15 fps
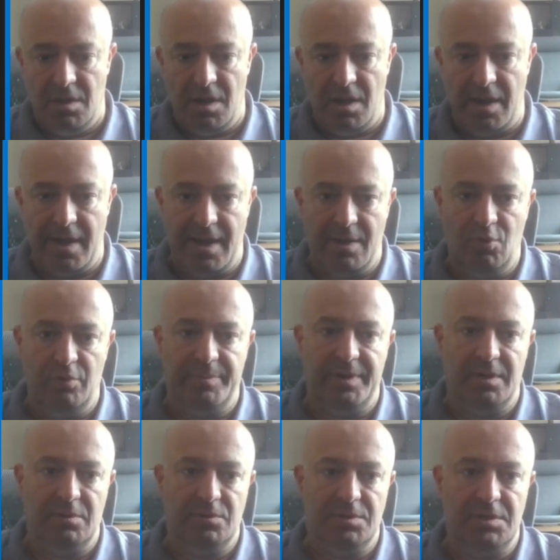How
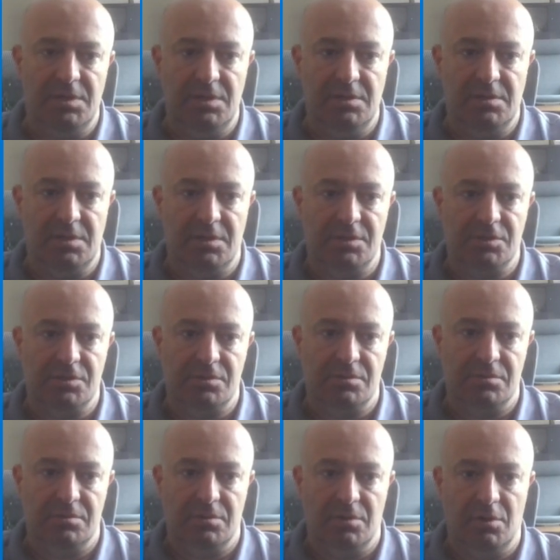about the index
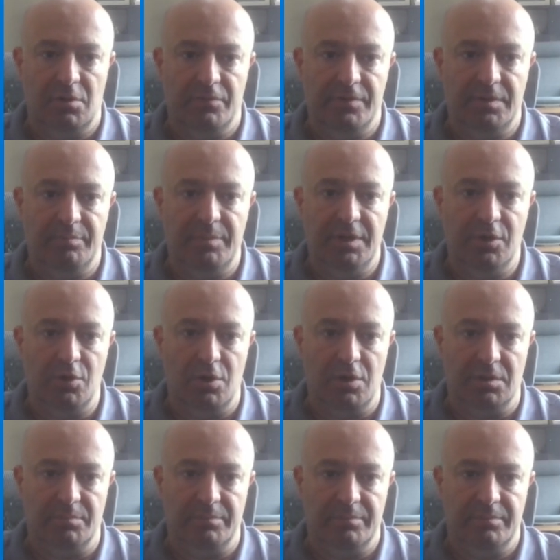of the big
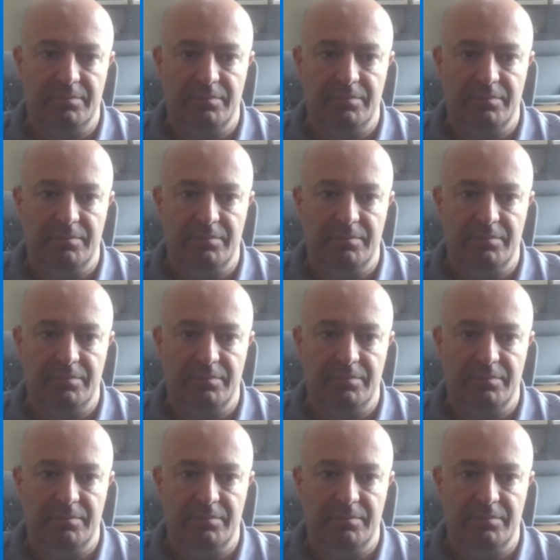column?